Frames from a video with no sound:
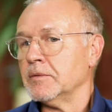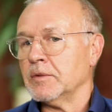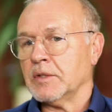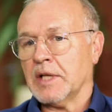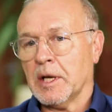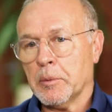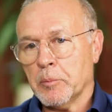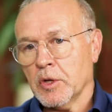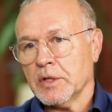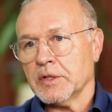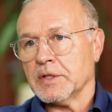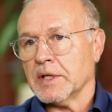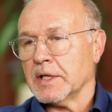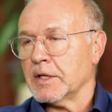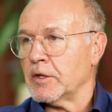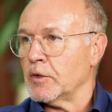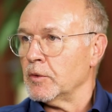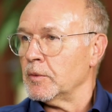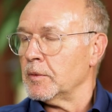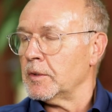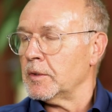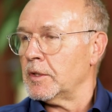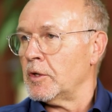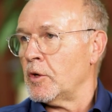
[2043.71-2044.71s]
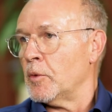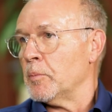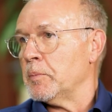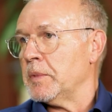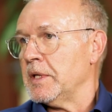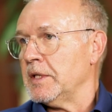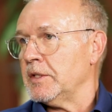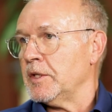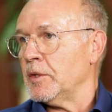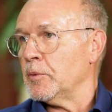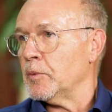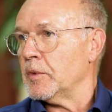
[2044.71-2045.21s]
Del Monte
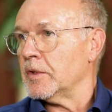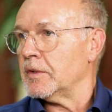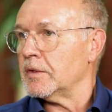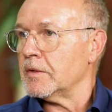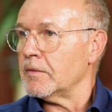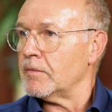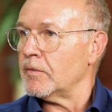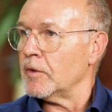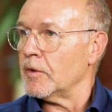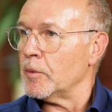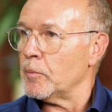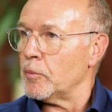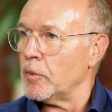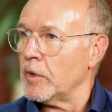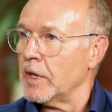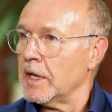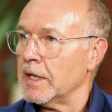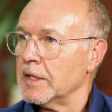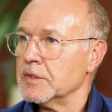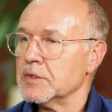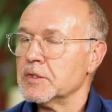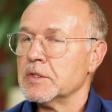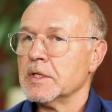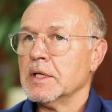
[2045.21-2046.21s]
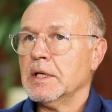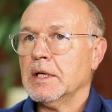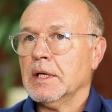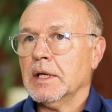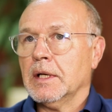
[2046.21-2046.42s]
competing with different brands,